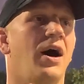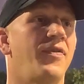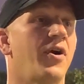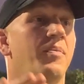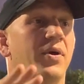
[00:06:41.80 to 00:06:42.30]

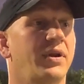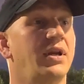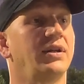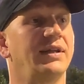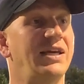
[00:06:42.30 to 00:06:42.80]
their
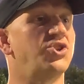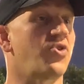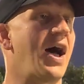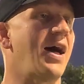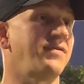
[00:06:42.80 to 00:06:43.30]
ability to lead
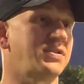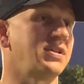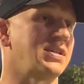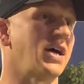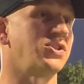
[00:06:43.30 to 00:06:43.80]
drives
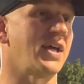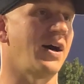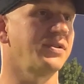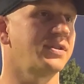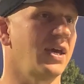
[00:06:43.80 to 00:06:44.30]
to
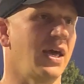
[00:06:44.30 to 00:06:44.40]
touchdowns.